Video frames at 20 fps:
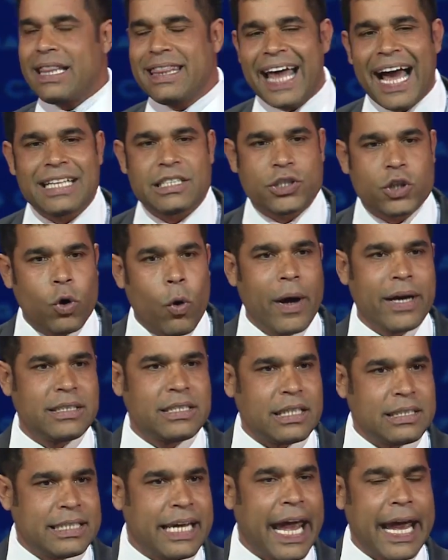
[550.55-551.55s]
That's going to
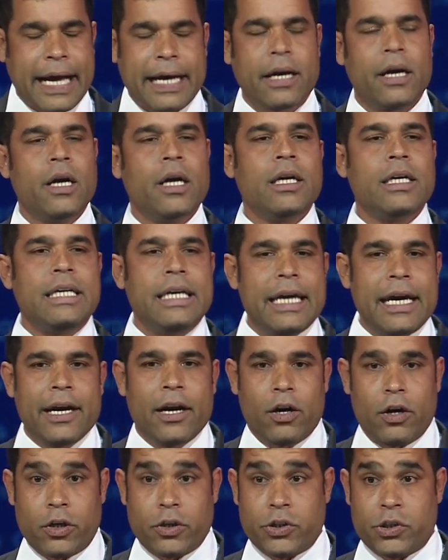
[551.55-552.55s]
take
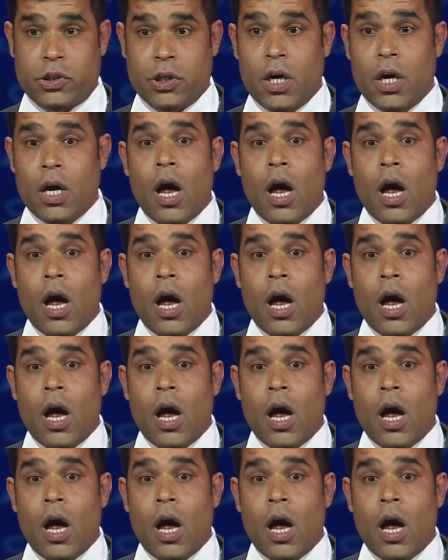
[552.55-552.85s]
years.